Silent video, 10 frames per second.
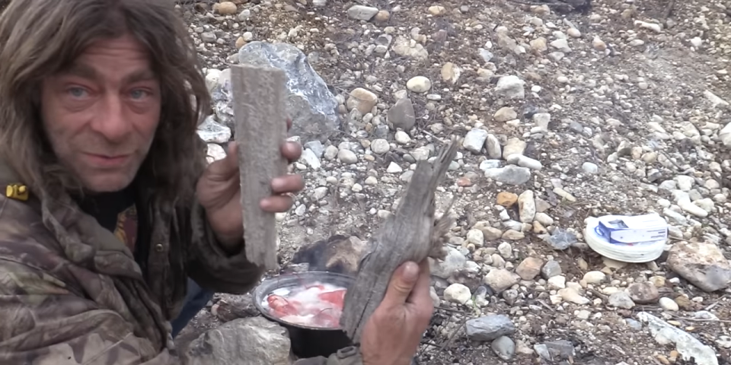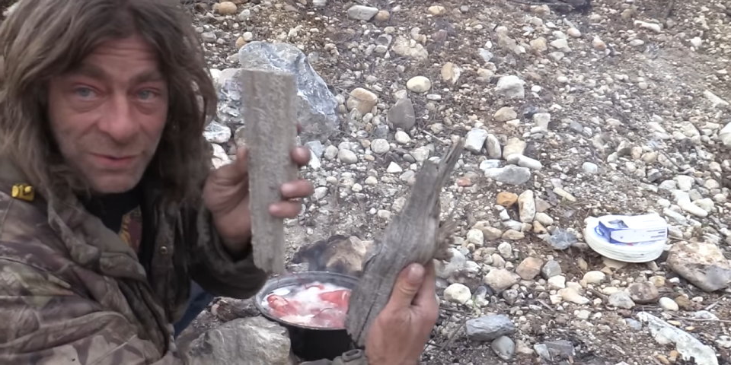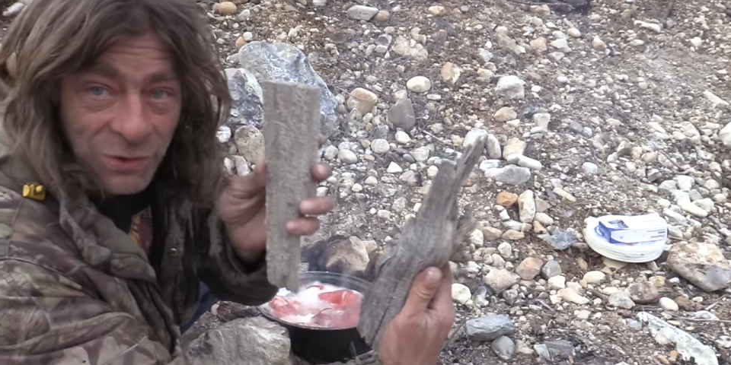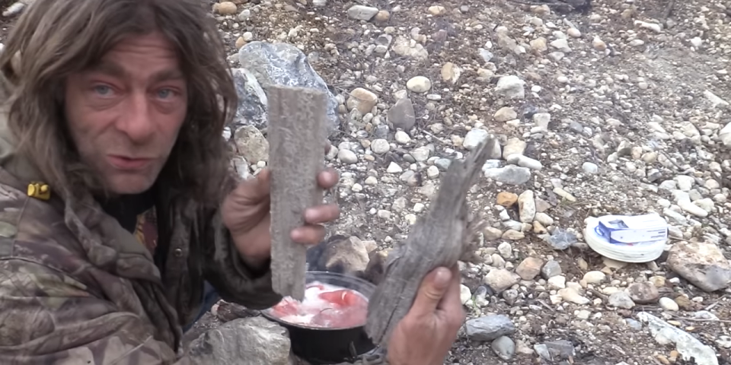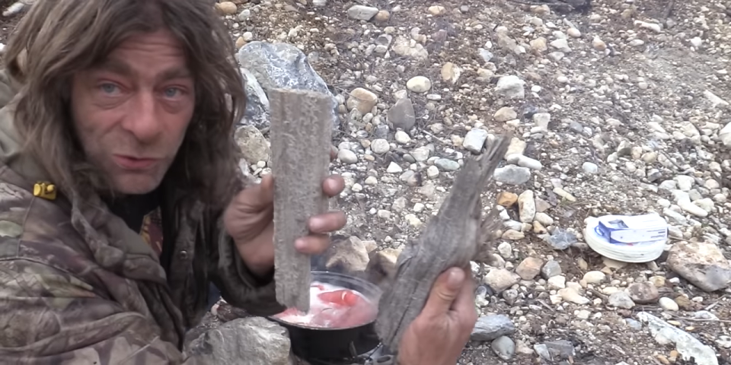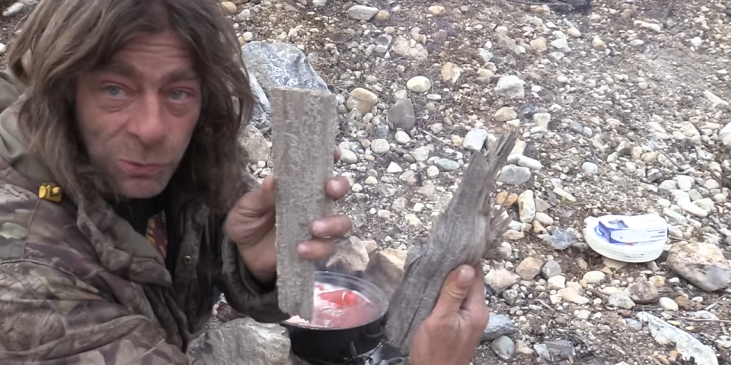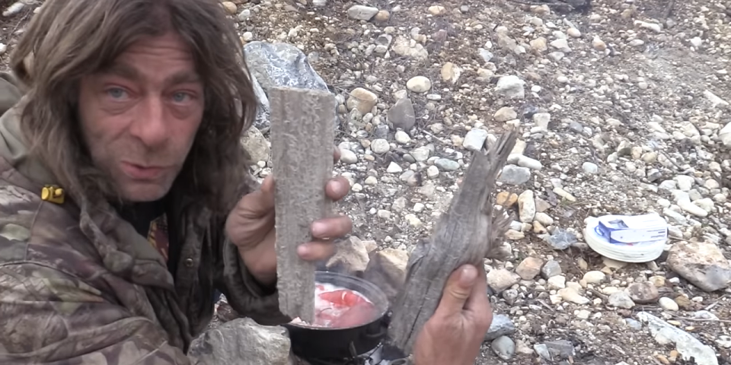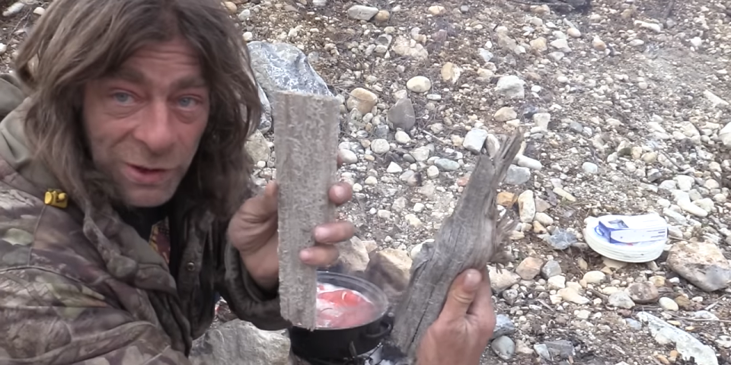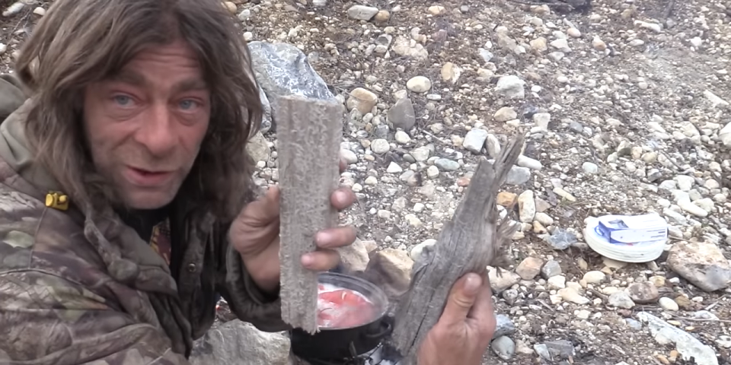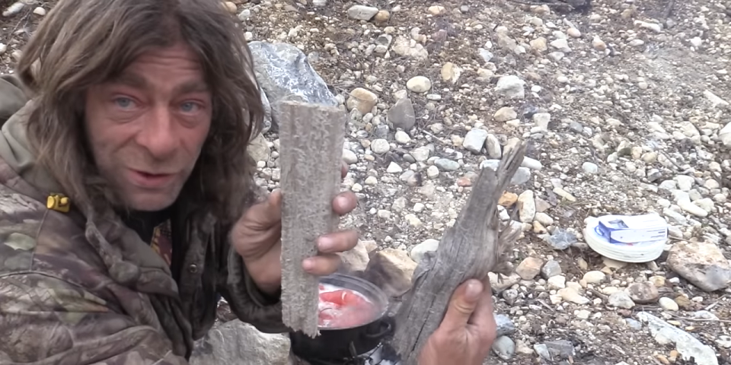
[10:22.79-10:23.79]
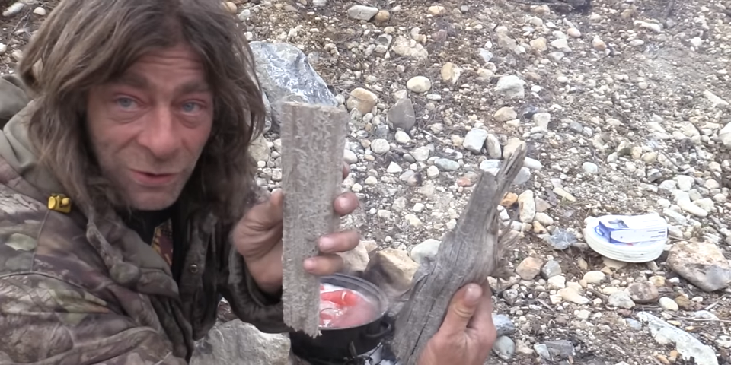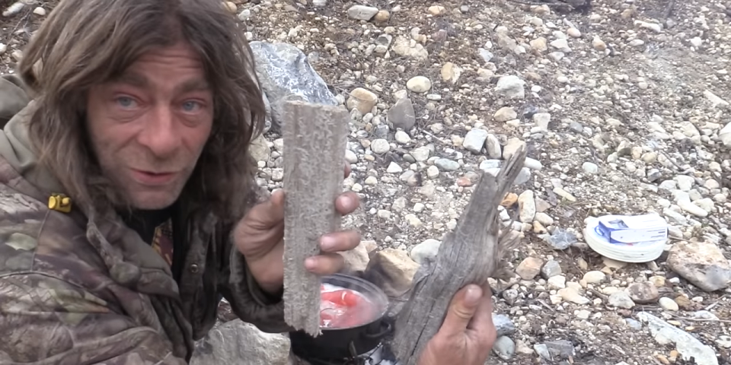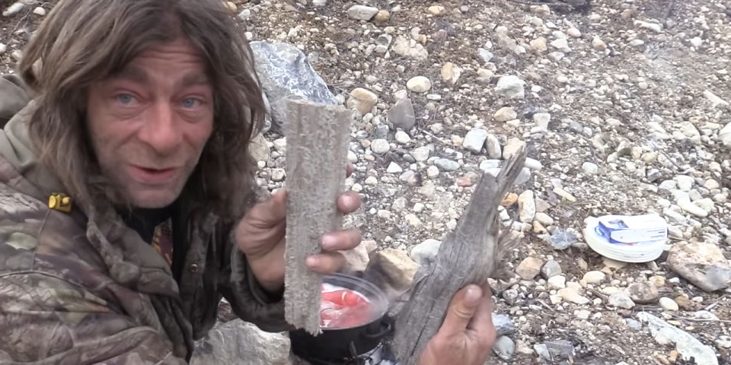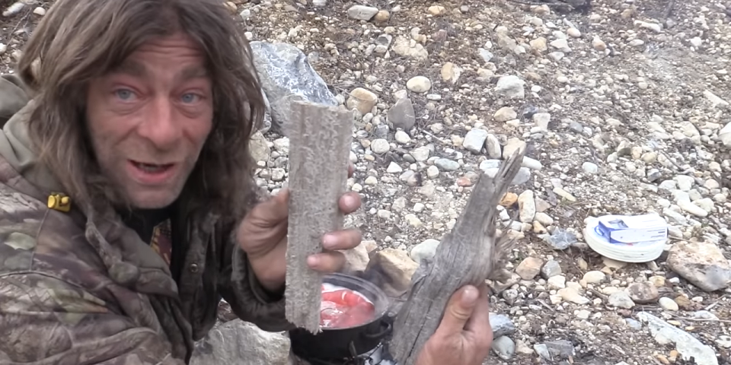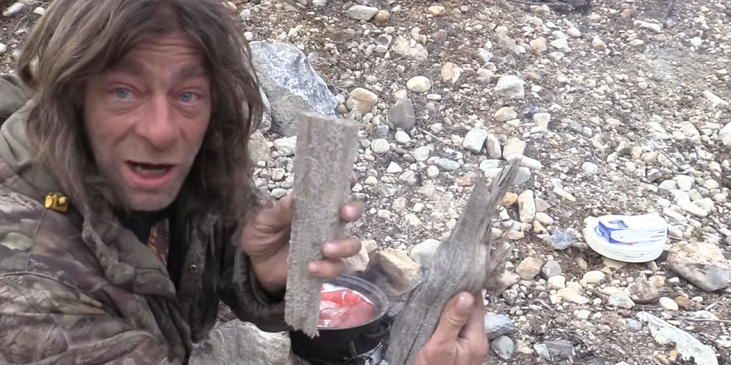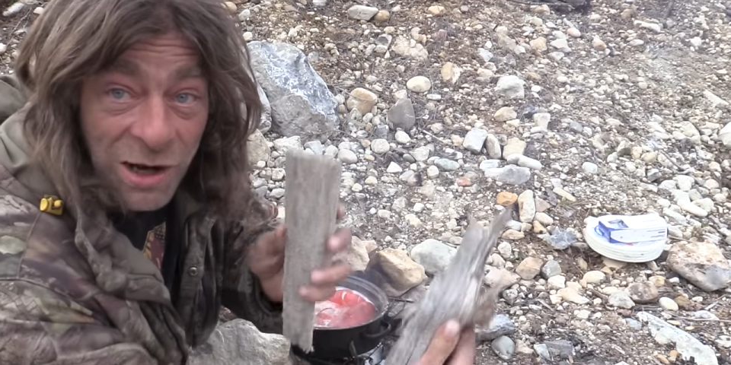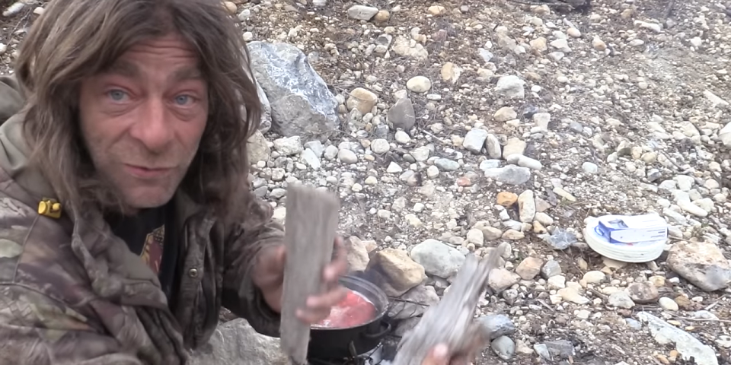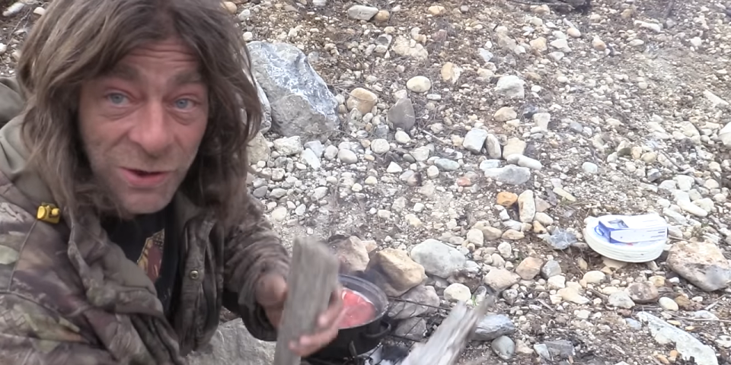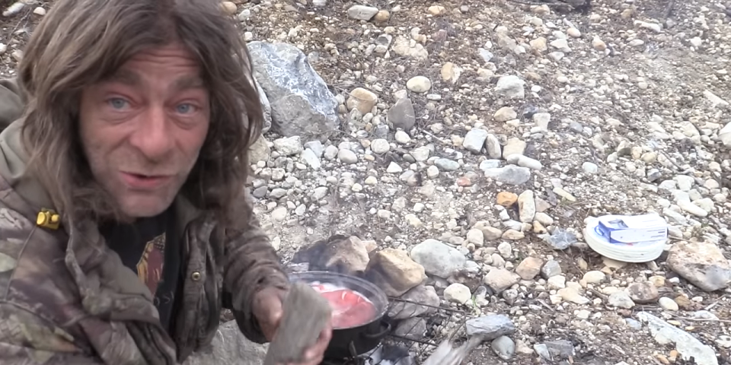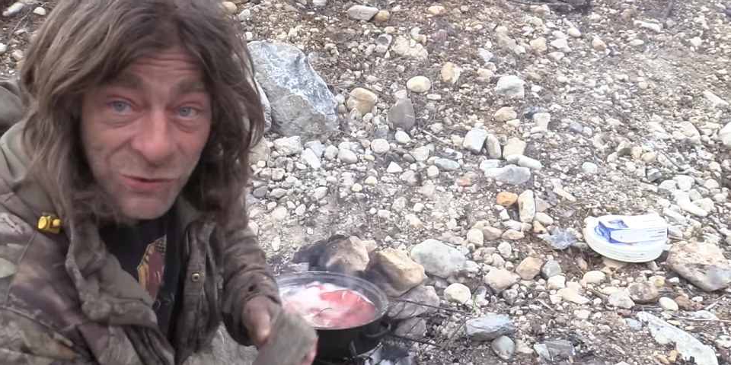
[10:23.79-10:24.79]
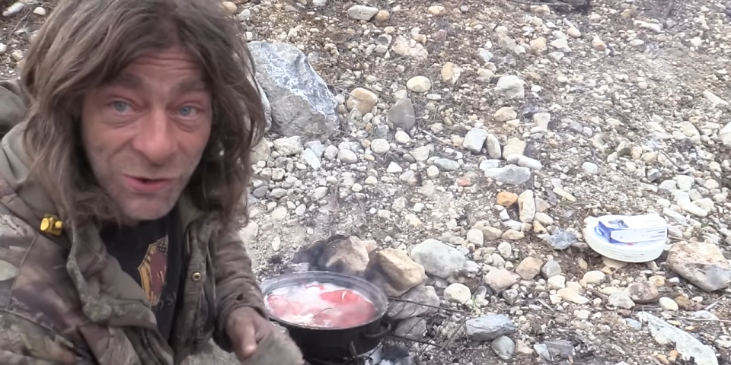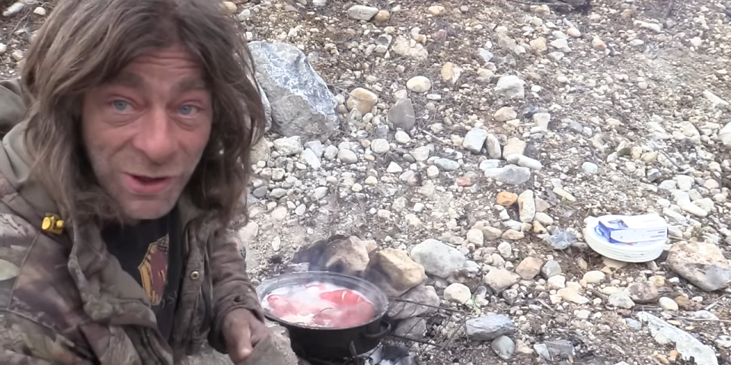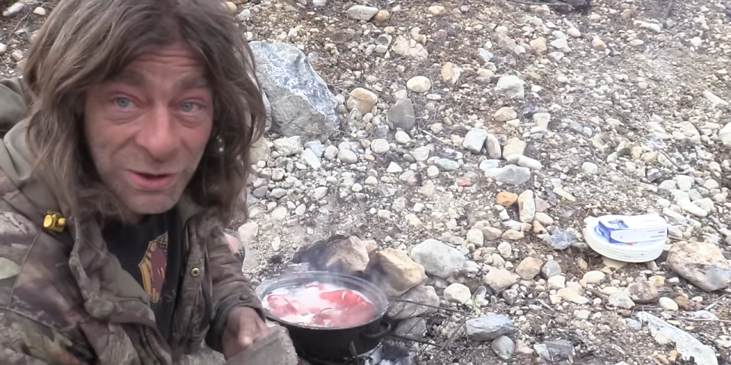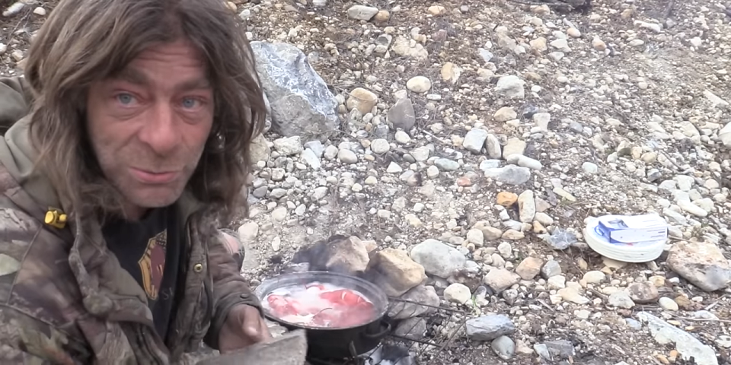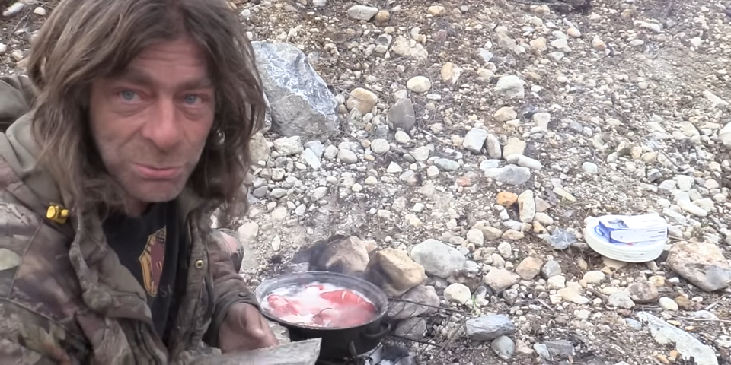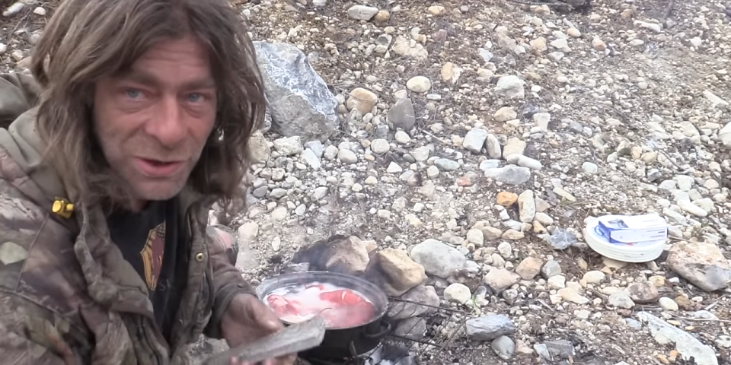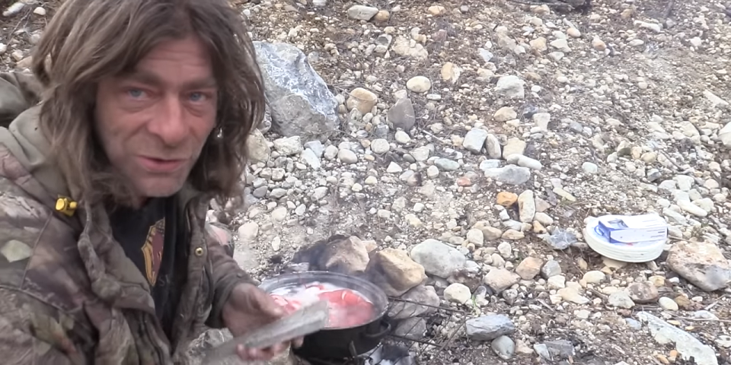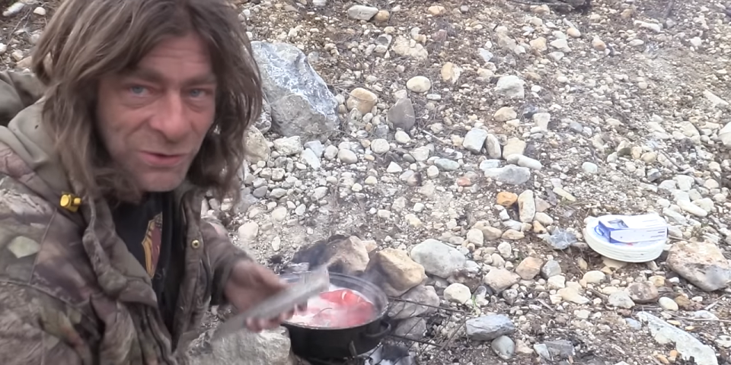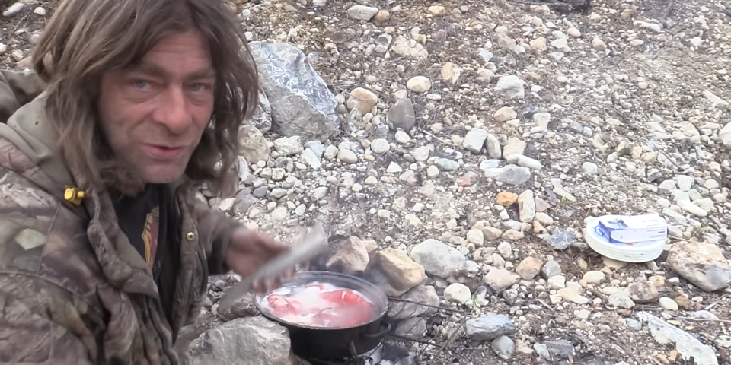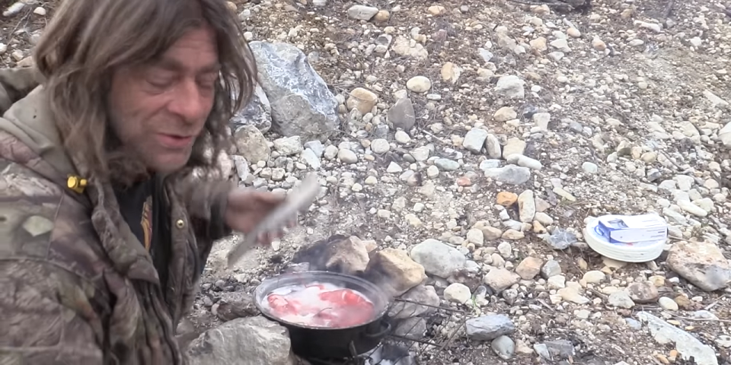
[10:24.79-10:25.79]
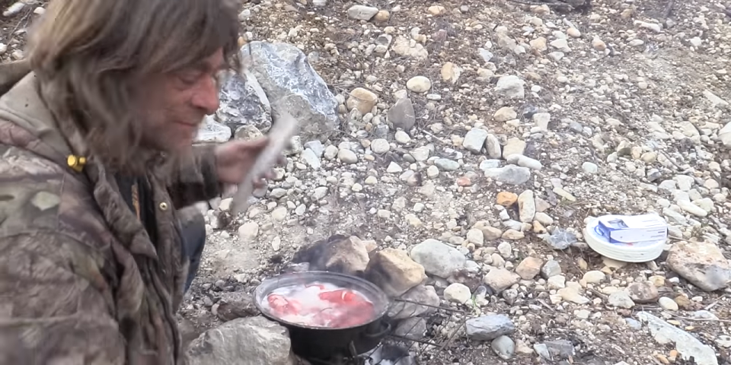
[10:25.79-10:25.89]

This is what I call Ovens Mitts.